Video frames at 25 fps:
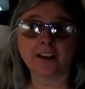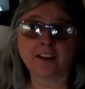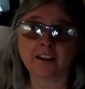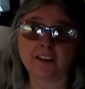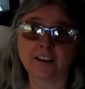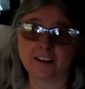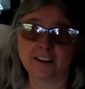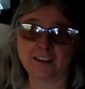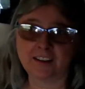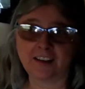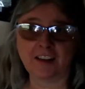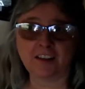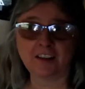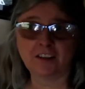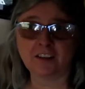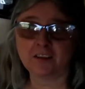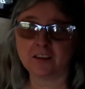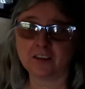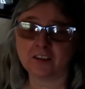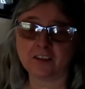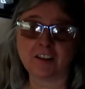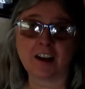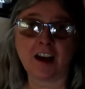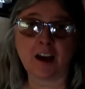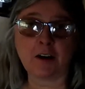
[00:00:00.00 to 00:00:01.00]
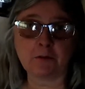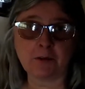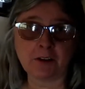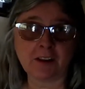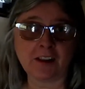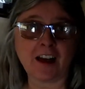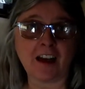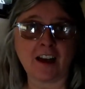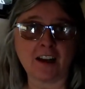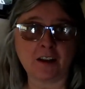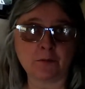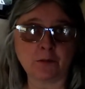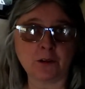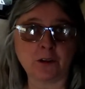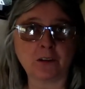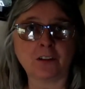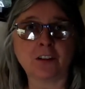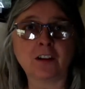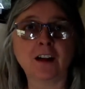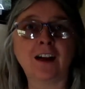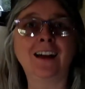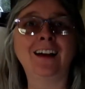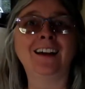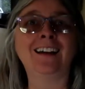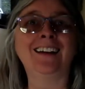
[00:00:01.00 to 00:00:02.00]
The sensors are not reliable.
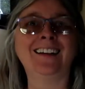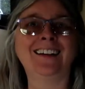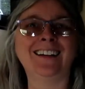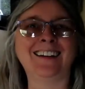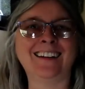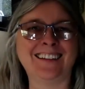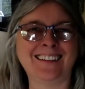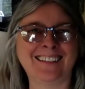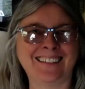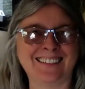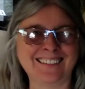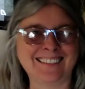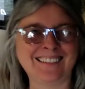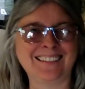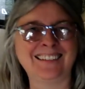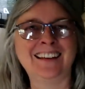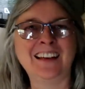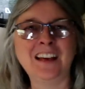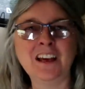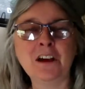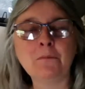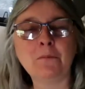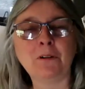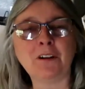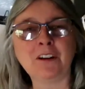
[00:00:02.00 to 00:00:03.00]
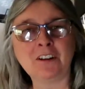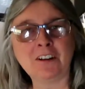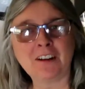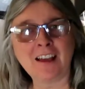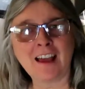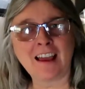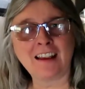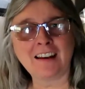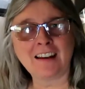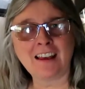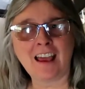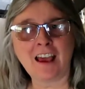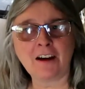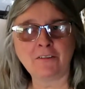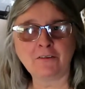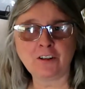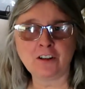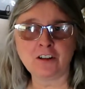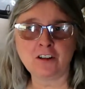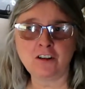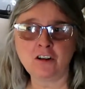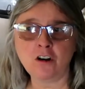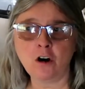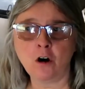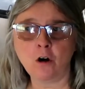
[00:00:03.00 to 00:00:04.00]
But you kind of have to
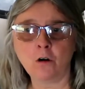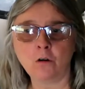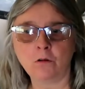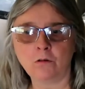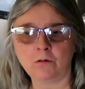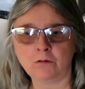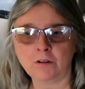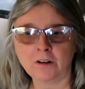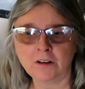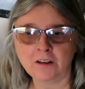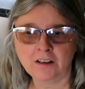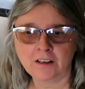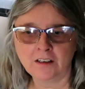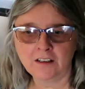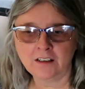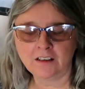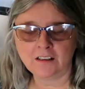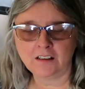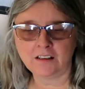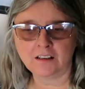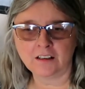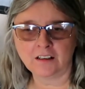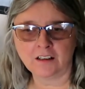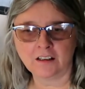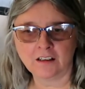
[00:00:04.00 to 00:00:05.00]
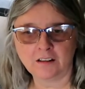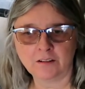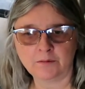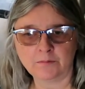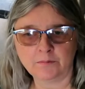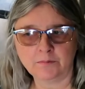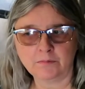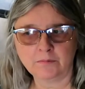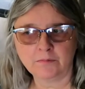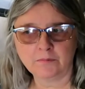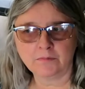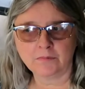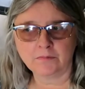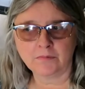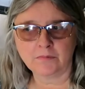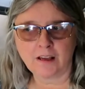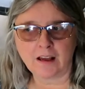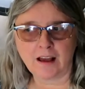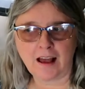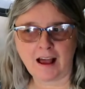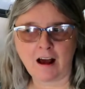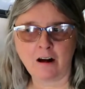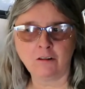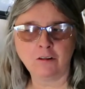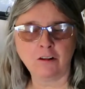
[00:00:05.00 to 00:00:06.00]
know
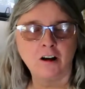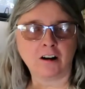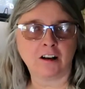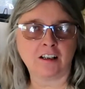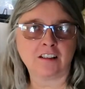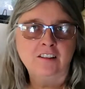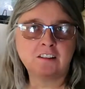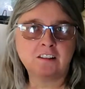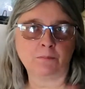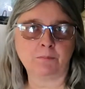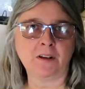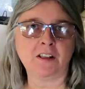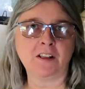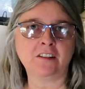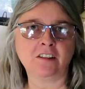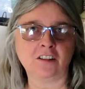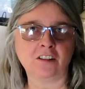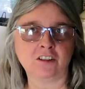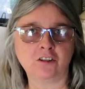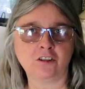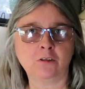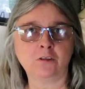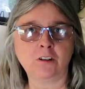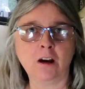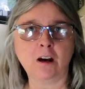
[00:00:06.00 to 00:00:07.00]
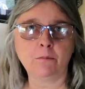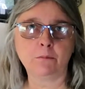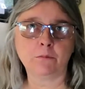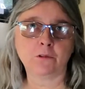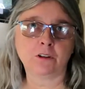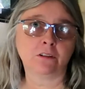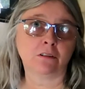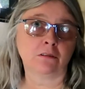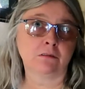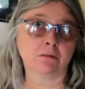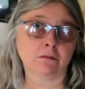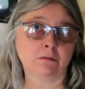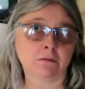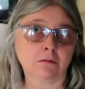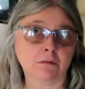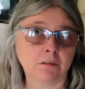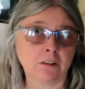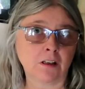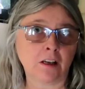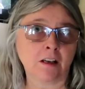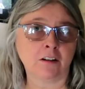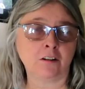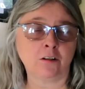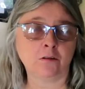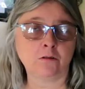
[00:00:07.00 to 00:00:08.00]
how long has it been since you dumped,
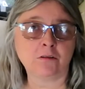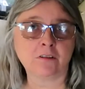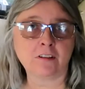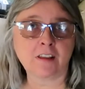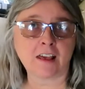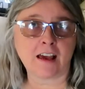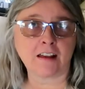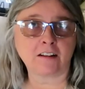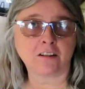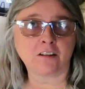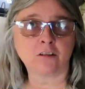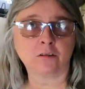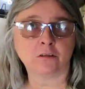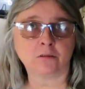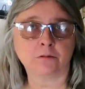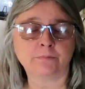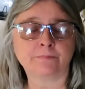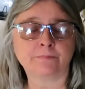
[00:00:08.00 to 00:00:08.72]
and use that too.